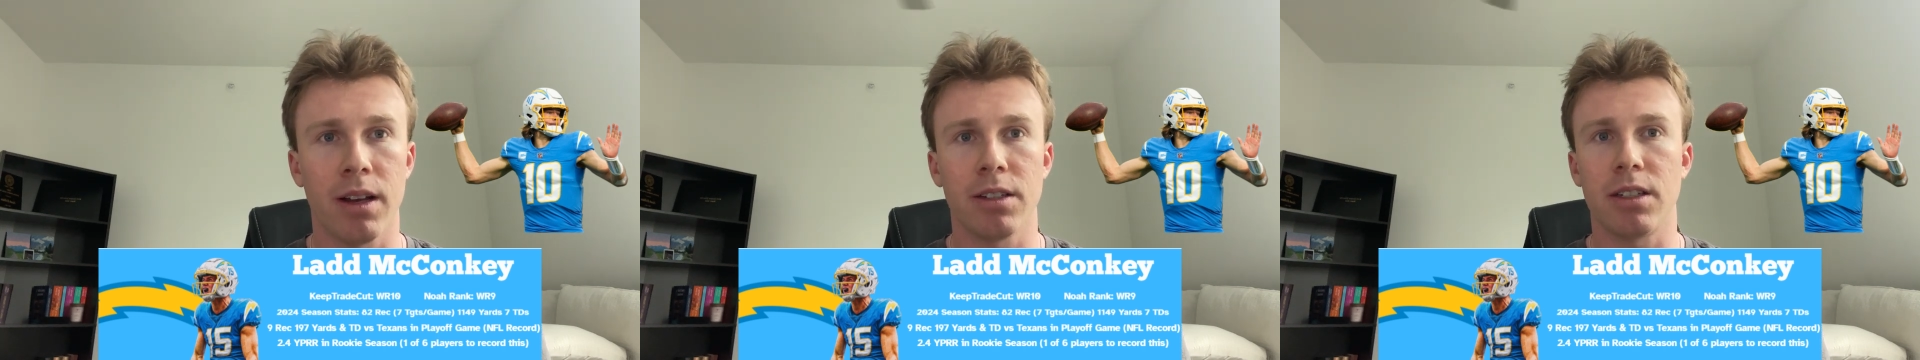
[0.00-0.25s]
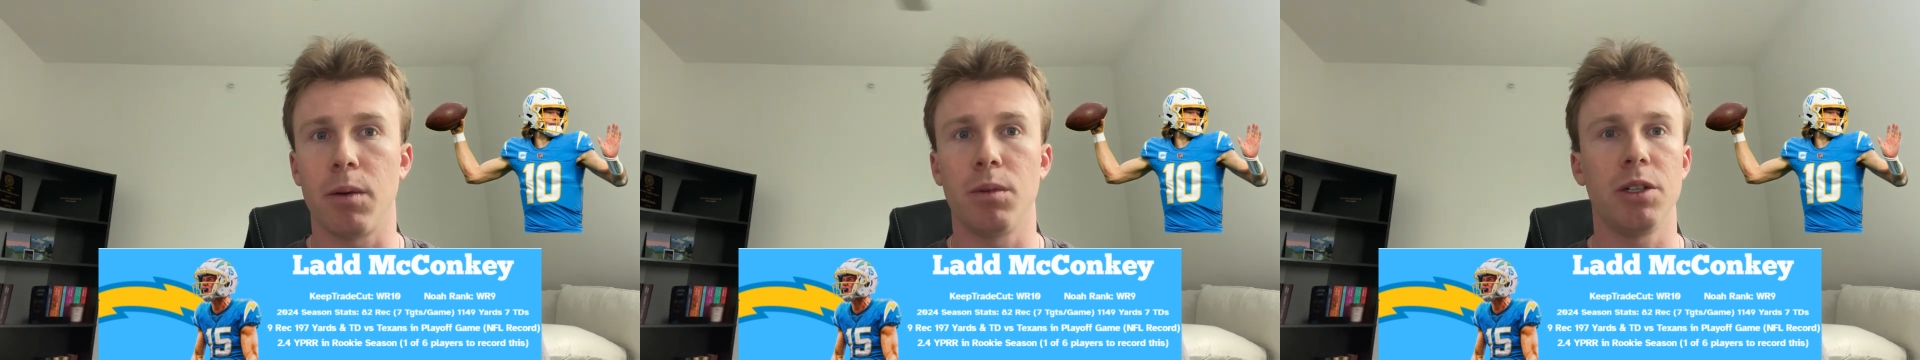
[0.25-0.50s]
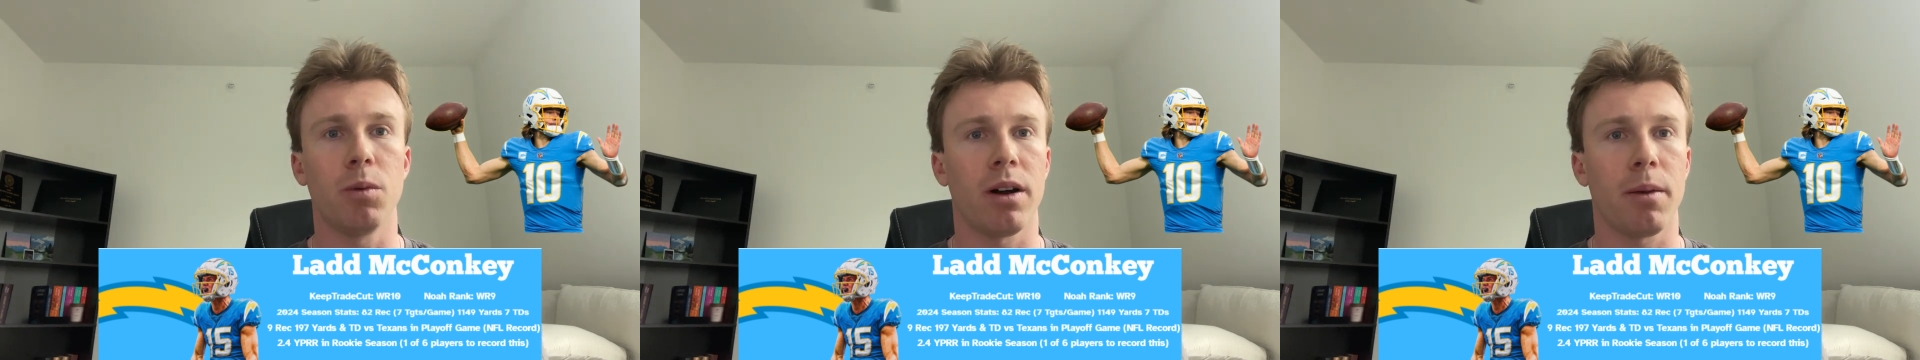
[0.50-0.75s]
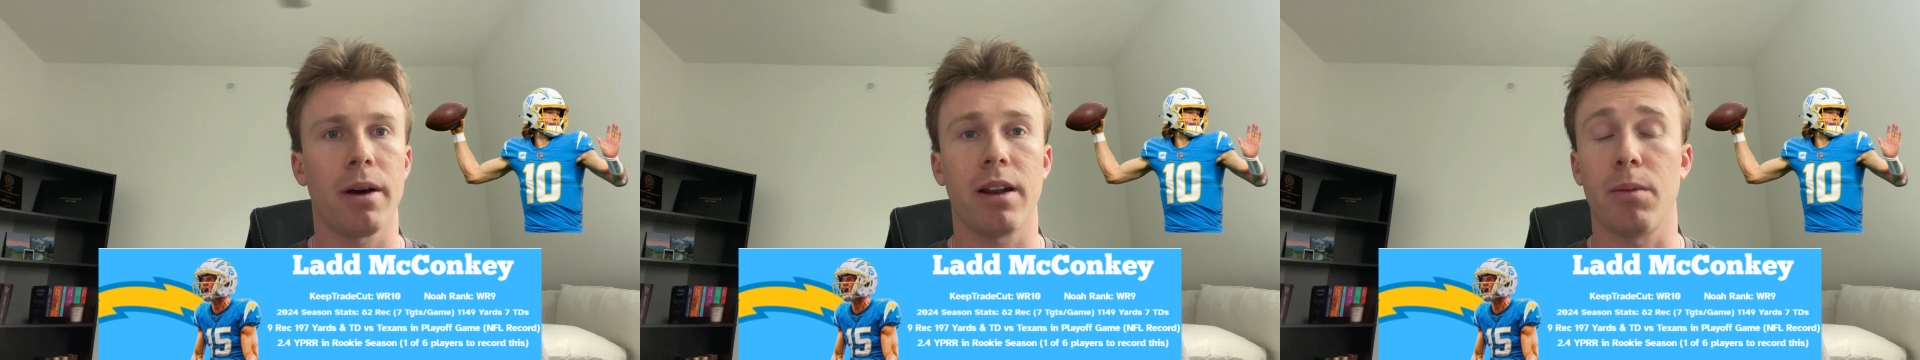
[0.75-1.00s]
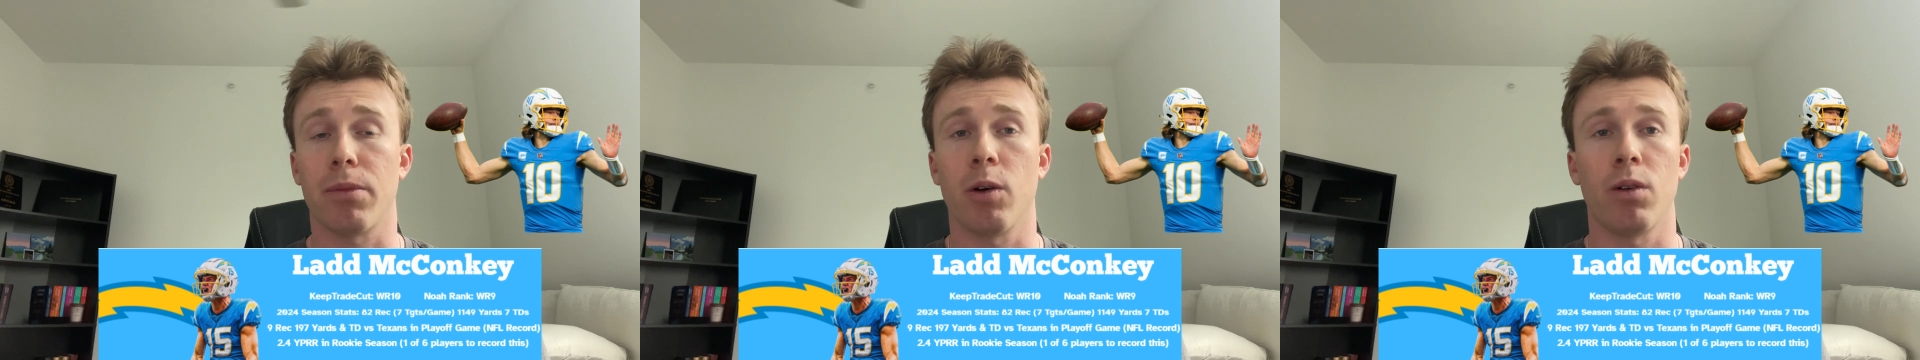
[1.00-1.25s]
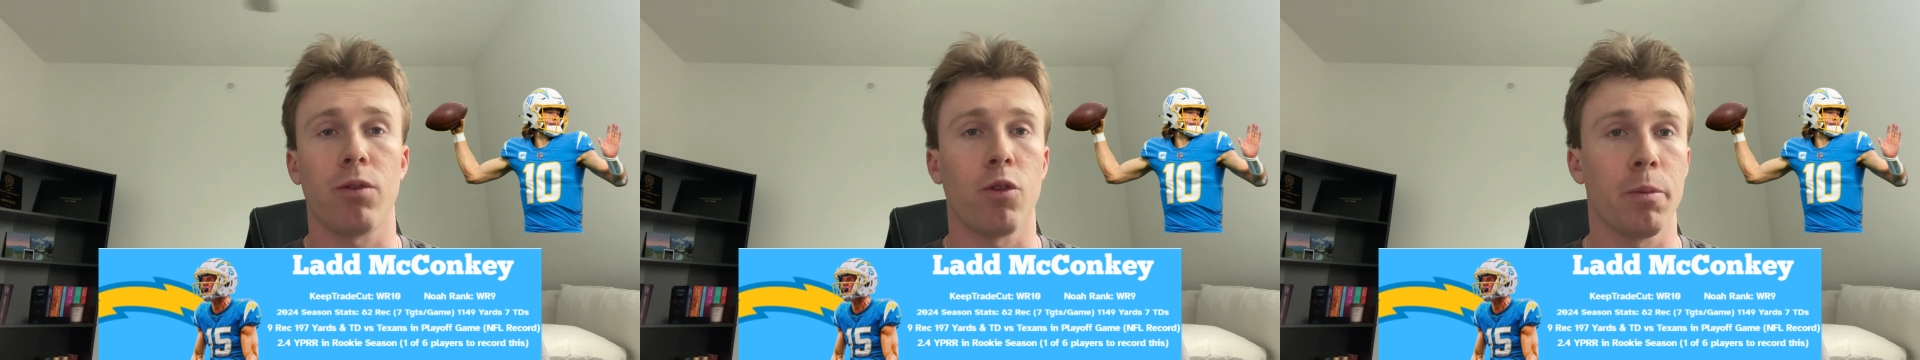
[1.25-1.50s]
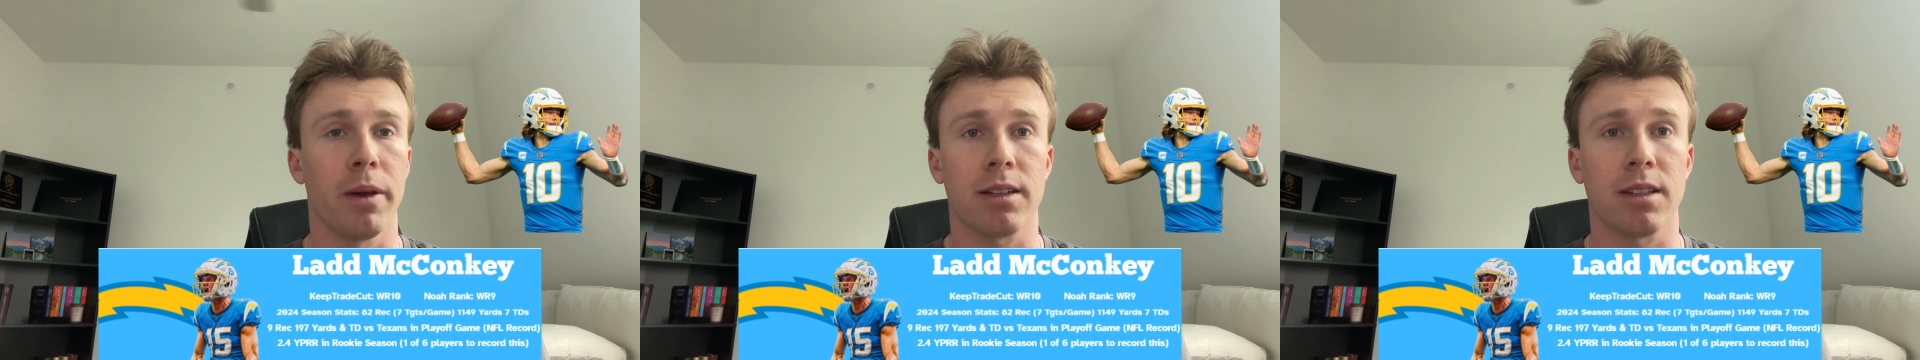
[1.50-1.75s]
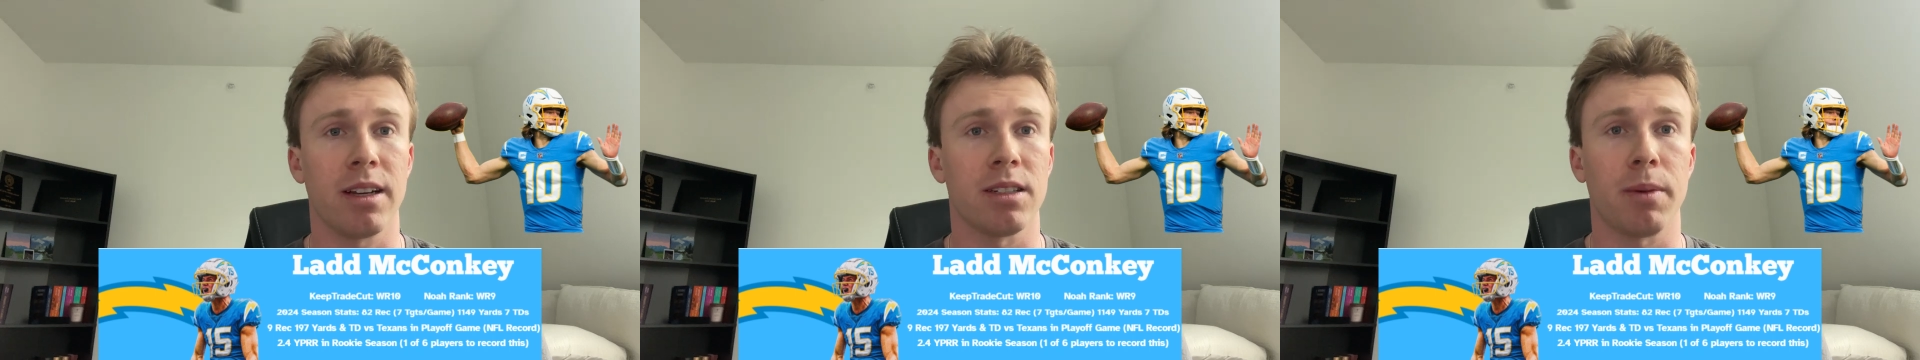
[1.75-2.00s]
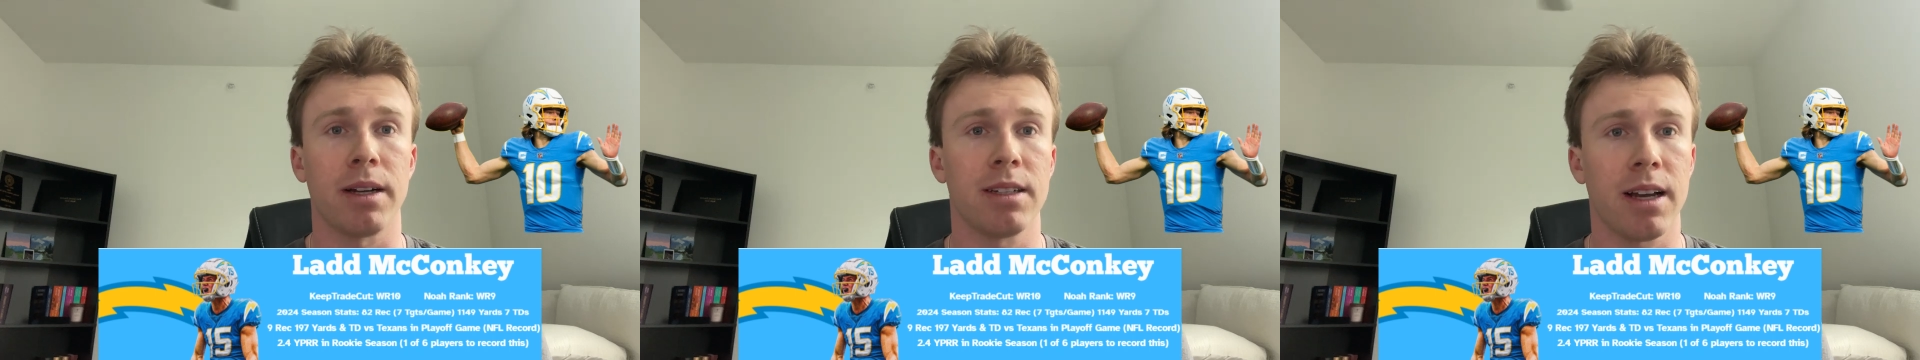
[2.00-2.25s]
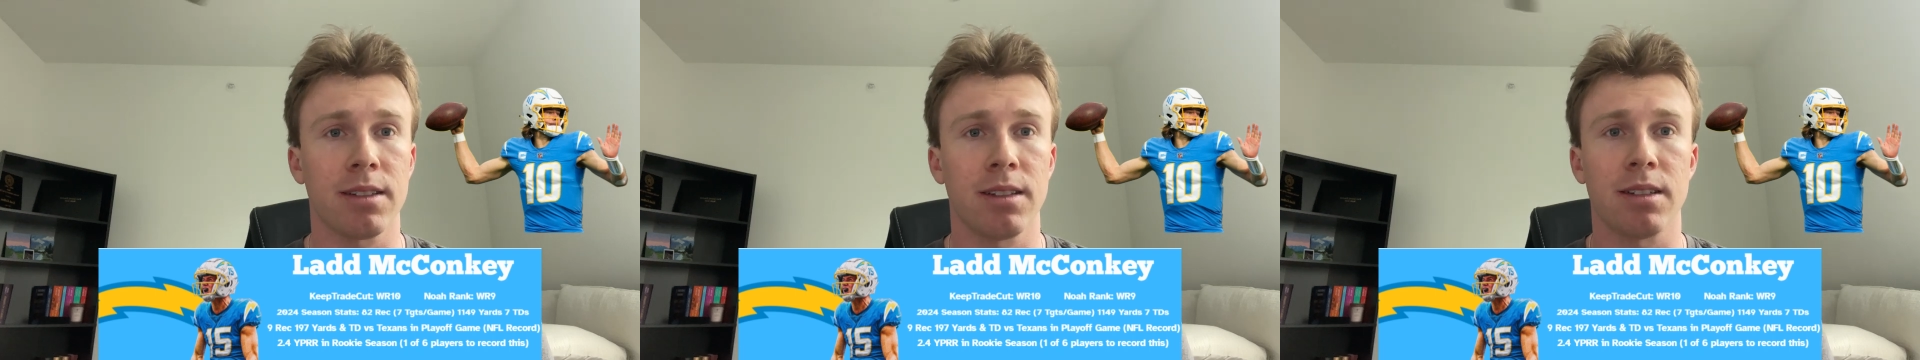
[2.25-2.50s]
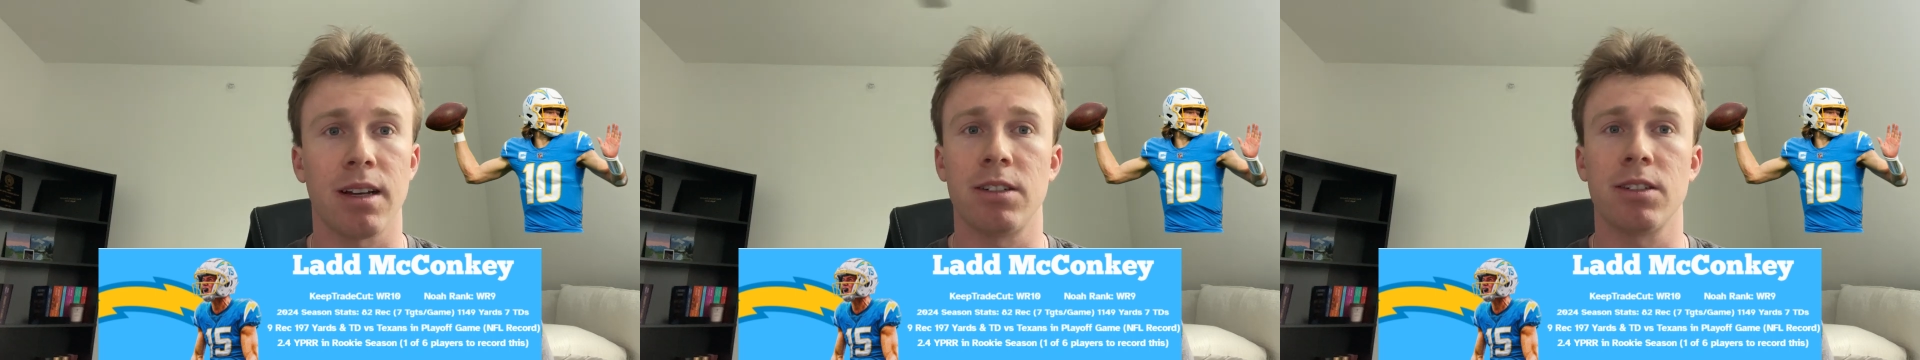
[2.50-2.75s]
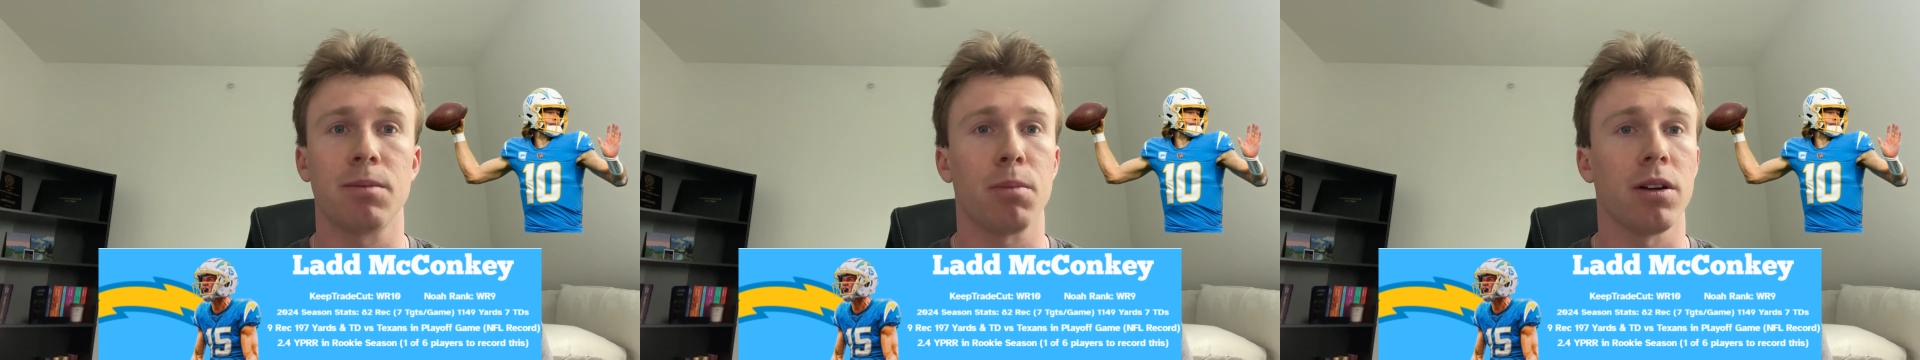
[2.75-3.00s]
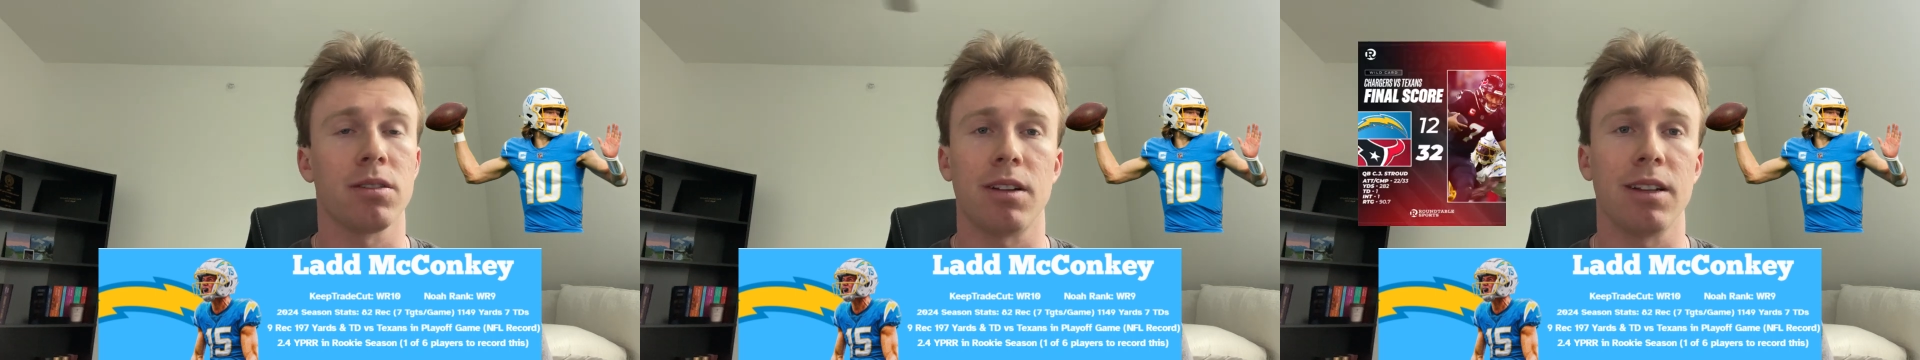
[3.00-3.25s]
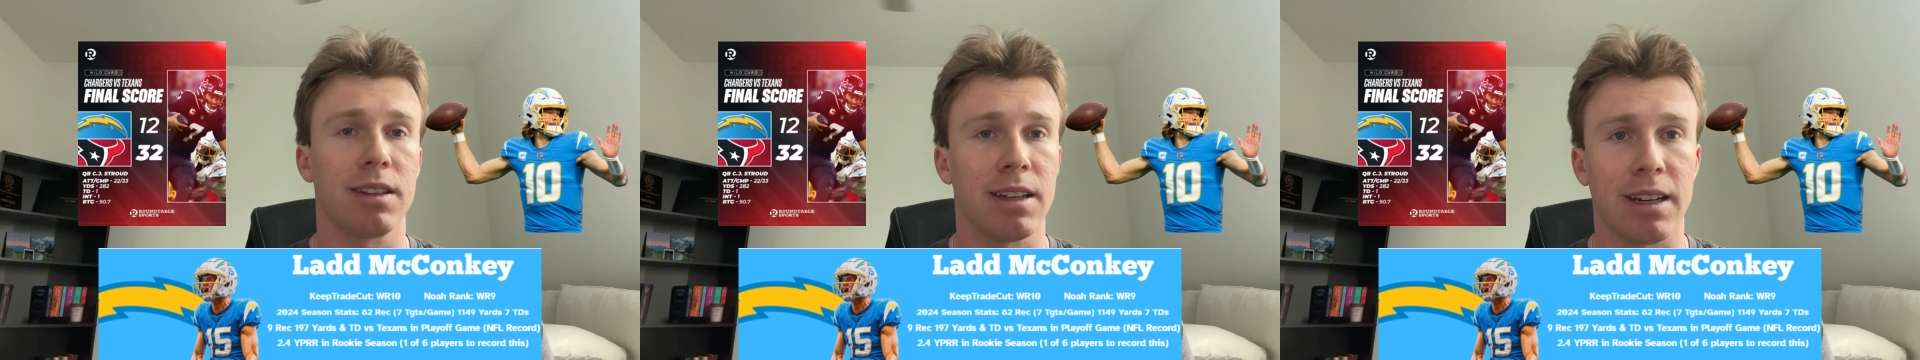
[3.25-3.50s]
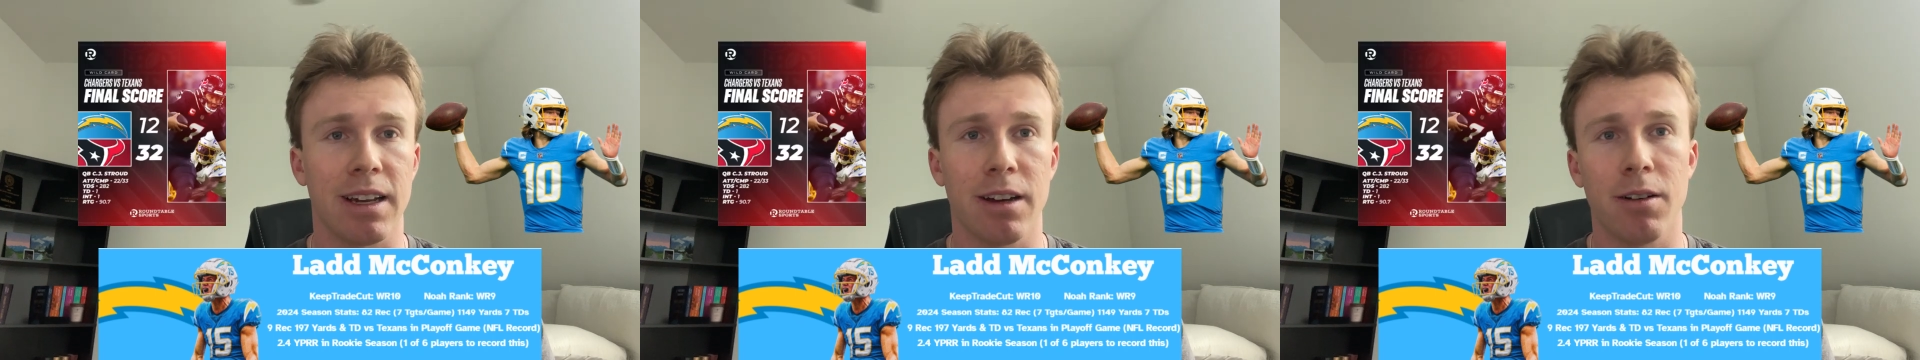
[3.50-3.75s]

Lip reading: Say what you want about him throwing 4 picks against my Texans. I just personally think,